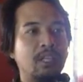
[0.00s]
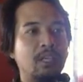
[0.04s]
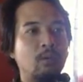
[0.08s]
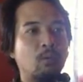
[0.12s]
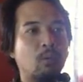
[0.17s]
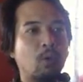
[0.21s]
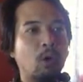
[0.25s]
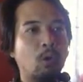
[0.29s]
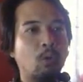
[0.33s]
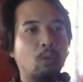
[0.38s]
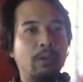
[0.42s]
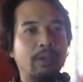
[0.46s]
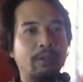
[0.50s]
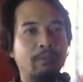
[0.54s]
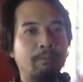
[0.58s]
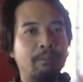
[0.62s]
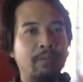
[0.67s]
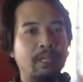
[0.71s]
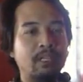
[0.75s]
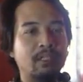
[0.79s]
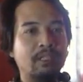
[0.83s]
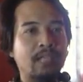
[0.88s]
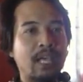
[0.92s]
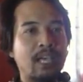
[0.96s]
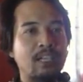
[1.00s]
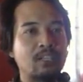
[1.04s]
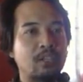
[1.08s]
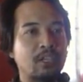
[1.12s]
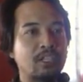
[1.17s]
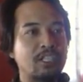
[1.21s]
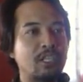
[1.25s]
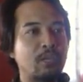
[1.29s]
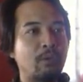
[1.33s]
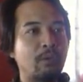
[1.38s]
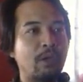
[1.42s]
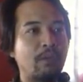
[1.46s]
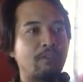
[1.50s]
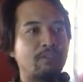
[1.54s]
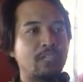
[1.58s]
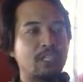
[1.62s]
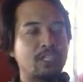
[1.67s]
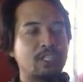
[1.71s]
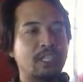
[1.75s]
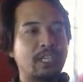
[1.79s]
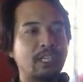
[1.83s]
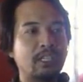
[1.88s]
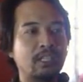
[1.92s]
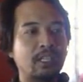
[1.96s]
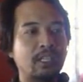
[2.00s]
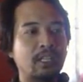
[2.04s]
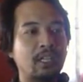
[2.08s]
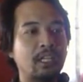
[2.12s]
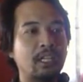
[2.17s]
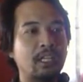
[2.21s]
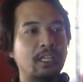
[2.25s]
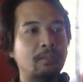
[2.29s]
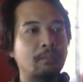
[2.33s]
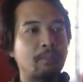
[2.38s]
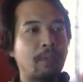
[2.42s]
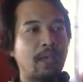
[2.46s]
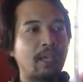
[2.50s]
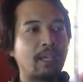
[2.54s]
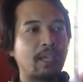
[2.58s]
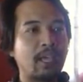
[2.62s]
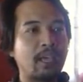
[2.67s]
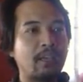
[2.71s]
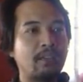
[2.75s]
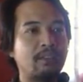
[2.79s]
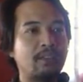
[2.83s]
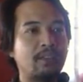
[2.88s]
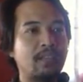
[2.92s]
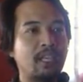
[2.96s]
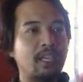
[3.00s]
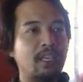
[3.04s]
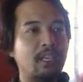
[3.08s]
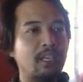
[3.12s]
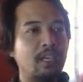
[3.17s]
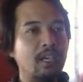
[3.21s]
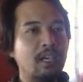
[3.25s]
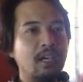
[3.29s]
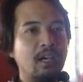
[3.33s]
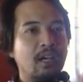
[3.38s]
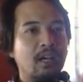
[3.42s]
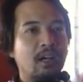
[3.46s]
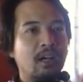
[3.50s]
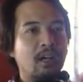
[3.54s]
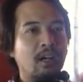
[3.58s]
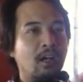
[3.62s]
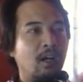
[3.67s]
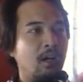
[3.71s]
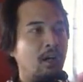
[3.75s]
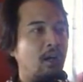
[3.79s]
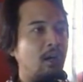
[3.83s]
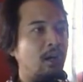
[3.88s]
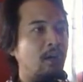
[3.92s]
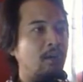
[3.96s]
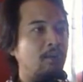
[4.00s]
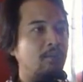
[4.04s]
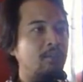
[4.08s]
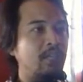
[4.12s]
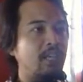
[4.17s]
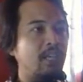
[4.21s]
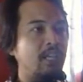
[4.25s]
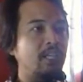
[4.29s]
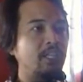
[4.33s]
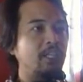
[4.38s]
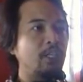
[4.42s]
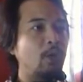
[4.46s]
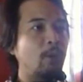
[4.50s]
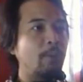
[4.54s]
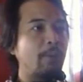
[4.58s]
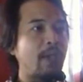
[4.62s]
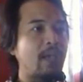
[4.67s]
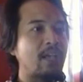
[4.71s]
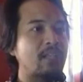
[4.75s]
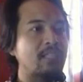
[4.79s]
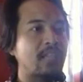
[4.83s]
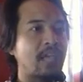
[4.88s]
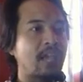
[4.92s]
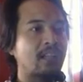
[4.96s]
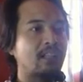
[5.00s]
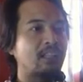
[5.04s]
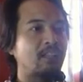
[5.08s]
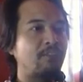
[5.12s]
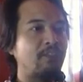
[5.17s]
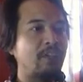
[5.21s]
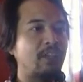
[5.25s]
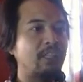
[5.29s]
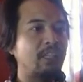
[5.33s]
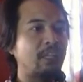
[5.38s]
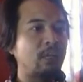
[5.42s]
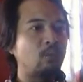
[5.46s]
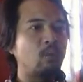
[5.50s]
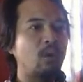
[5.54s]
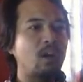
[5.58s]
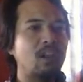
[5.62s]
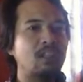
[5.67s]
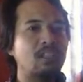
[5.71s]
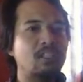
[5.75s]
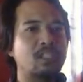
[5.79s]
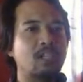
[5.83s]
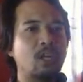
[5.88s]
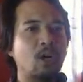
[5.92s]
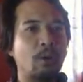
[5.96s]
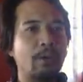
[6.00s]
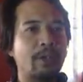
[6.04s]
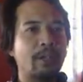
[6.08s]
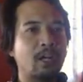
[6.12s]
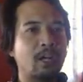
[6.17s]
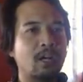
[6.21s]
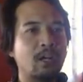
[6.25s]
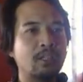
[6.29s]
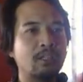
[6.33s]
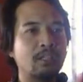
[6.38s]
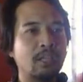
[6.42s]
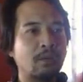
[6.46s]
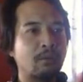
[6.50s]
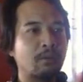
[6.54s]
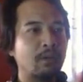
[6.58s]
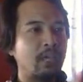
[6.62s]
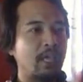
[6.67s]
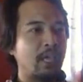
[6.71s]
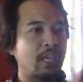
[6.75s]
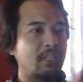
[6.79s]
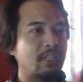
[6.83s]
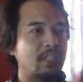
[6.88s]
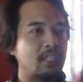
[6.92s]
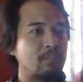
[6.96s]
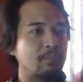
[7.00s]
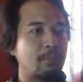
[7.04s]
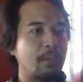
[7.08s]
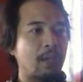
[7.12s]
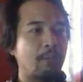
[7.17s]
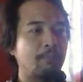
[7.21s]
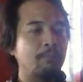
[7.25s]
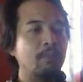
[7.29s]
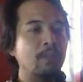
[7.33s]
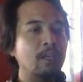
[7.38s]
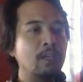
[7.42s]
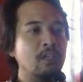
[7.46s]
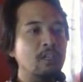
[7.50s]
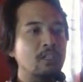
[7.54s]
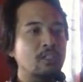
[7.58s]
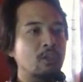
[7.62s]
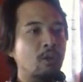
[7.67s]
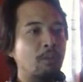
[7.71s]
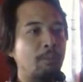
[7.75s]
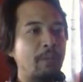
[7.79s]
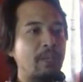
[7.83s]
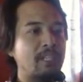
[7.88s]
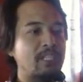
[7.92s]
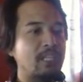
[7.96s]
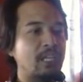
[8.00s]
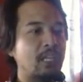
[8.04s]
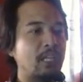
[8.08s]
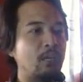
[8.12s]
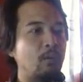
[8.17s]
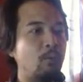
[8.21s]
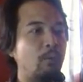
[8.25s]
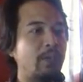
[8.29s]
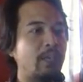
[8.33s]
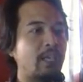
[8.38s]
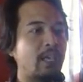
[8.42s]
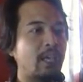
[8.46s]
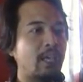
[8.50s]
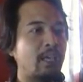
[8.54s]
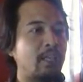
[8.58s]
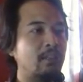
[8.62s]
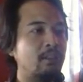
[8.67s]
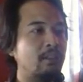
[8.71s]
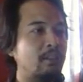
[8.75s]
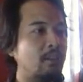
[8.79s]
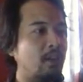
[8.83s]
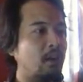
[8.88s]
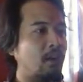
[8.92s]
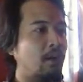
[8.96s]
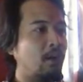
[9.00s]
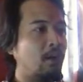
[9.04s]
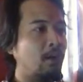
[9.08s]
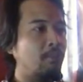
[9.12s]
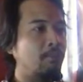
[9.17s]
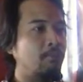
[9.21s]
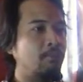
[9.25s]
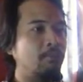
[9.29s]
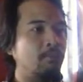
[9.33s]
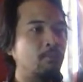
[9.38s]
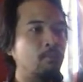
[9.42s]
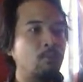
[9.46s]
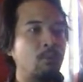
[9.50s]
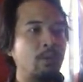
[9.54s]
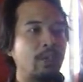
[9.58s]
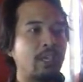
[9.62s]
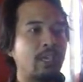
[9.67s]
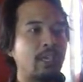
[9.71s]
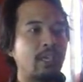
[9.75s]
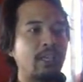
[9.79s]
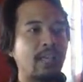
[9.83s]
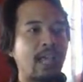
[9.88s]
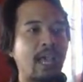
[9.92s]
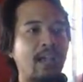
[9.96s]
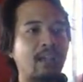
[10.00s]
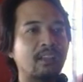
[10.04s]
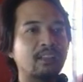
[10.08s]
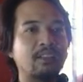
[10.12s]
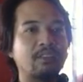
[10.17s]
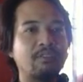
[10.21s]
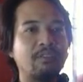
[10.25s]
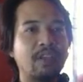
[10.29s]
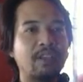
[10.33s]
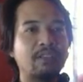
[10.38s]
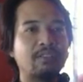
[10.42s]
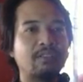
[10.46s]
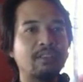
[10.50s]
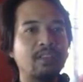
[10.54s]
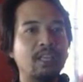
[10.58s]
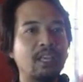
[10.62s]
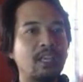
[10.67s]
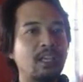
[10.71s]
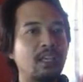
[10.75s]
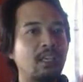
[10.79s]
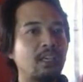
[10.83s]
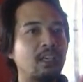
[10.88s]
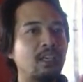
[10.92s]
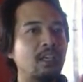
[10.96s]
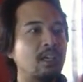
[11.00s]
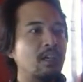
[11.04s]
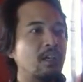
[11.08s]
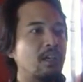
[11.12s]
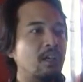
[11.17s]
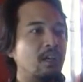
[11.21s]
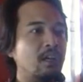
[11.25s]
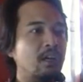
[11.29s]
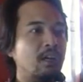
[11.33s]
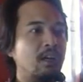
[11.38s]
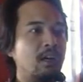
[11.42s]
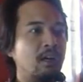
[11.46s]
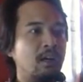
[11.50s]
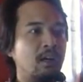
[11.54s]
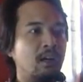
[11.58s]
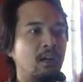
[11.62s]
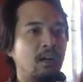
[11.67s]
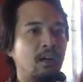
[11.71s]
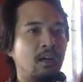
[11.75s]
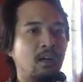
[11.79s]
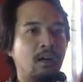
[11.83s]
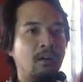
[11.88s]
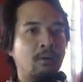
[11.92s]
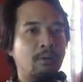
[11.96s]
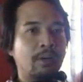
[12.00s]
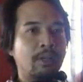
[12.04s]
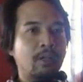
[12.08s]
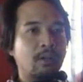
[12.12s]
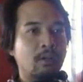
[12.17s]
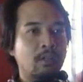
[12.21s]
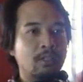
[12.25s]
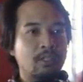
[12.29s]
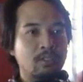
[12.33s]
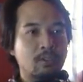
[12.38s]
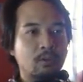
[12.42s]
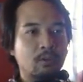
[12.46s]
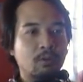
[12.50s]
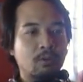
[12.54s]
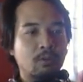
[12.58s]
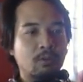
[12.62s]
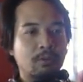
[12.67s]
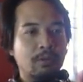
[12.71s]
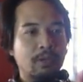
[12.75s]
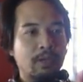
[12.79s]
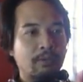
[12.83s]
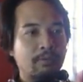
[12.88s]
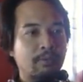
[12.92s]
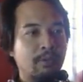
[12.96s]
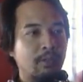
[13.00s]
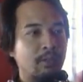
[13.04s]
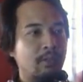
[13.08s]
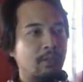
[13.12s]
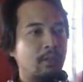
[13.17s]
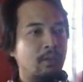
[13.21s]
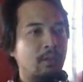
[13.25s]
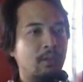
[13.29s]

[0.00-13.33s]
the whirlwind build. As you can see, we have just killed an elite pack, and the in-GEOM has activated. What is going on? I really hate this map. So basically, we can activate the Oh, we have